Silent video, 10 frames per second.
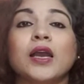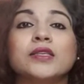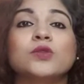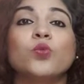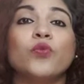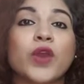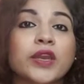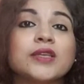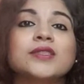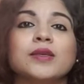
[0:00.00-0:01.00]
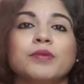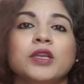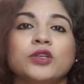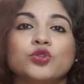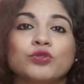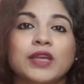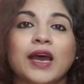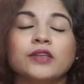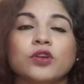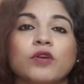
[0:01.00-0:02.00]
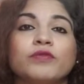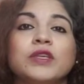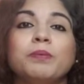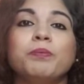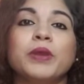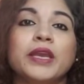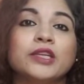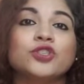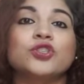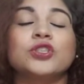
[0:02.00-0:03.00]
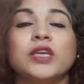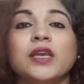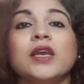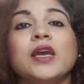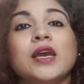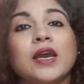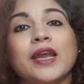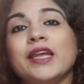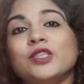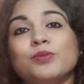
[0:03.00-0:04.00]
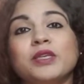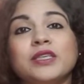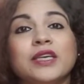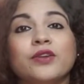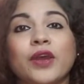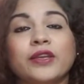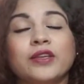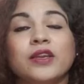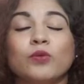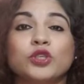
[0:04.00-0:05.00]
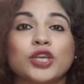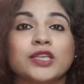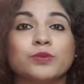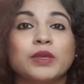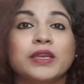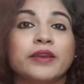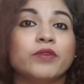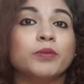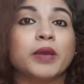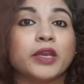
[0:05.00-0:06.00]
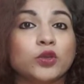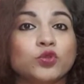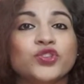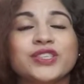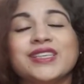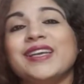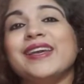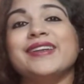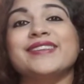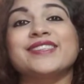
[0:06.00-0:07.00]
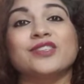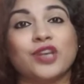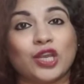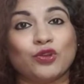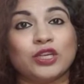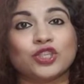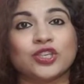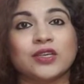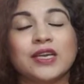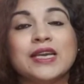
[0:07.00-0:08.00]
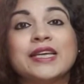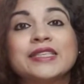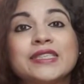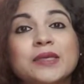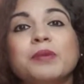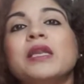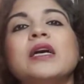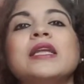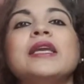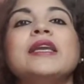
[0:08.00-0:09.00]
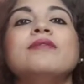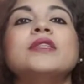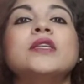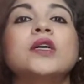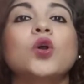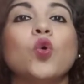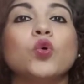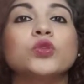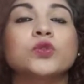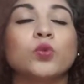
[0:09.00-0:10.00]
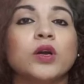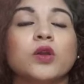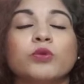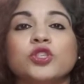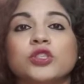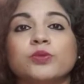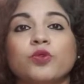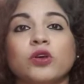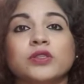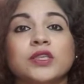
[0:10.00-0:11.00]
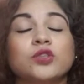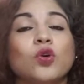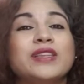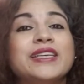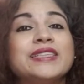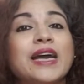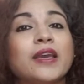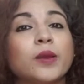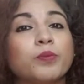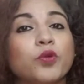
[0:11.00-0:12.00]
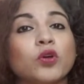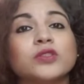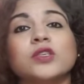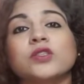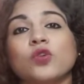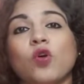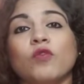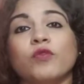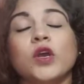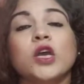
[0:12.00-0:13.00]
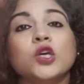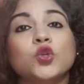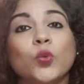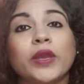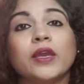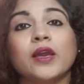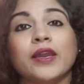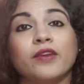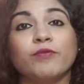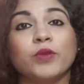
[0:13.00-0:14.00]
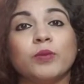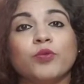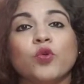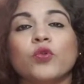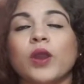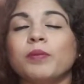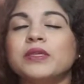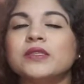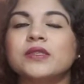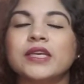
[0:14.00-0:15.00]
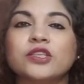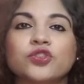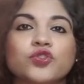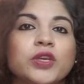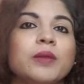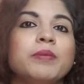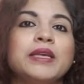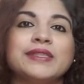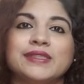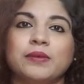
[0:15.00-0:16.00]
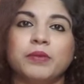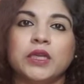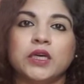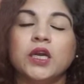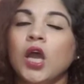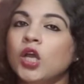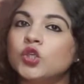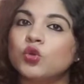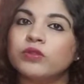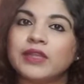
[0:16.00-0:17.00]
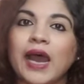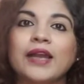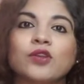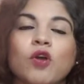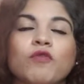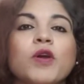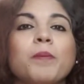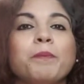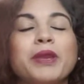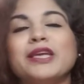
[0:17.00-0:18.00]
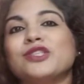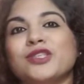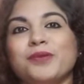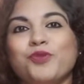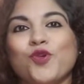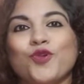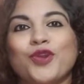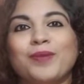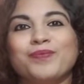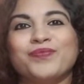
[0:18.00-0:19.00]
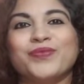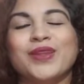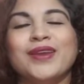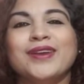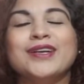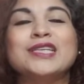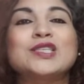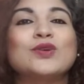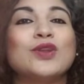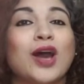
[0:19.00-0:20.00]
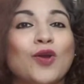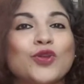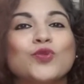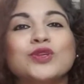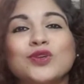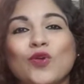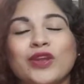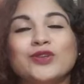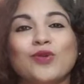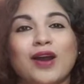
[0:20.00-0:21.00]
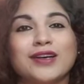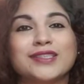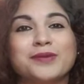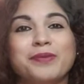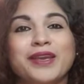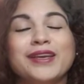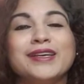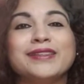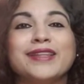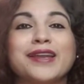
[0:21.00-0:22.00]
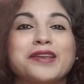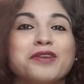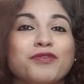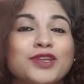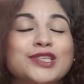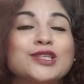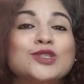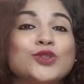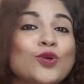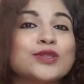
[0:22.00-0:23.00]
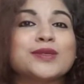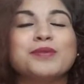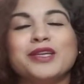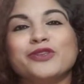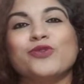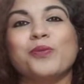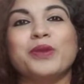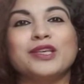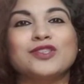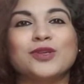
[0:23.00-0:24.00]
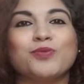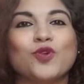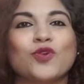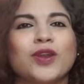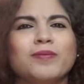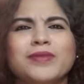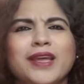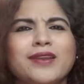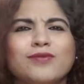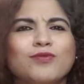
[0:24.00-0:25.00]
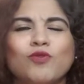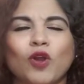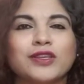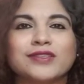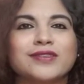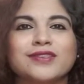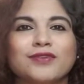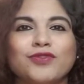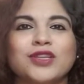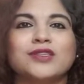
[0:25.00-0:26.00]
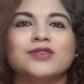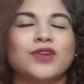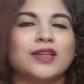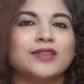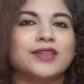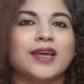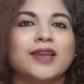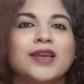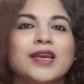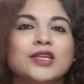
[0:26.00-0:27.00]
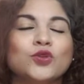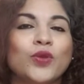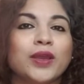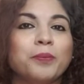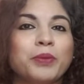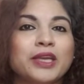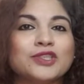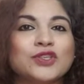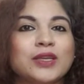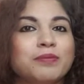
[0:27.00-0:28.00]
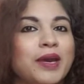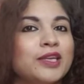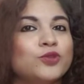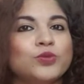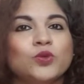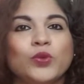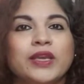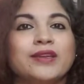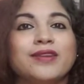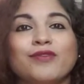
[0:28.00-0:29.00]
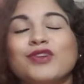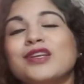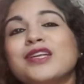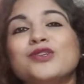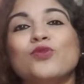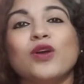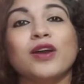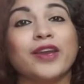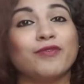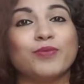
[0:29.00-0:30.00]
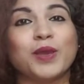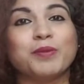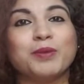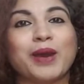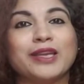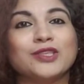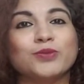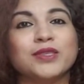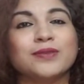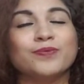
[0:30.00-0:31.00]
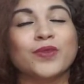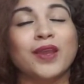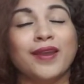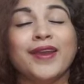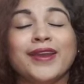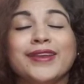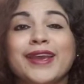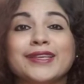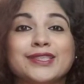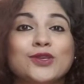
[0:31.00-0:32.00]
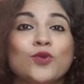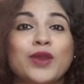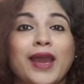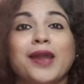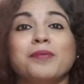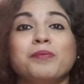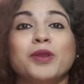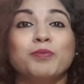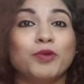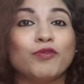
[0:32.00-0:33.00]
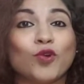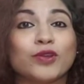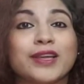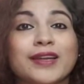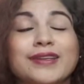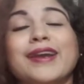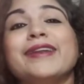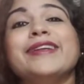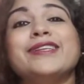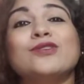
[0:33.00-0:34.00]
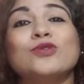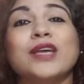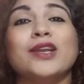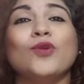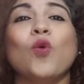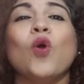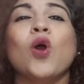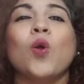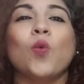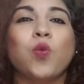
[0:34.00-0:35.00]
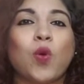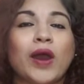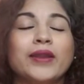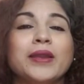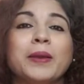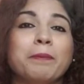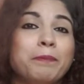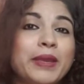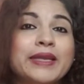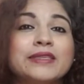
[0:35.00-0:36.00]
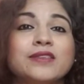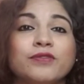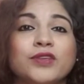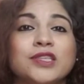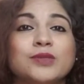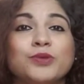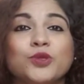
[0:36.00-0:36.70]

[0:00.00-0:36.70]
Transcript: is very similar to that of the PhD eligibility criteria which has been given by UGC in its regulation. Similarly, even the coursework which is processed or the entire process of doing an FPM program is extremely similar to that of a PhD program. So now you would going to ask me that if it is so similar to a PhD program, then what is the difference? Rather than doing a PhD in management, we can definitely do a FPM in management. Yes, you can. But before that, I need to tell you one big difference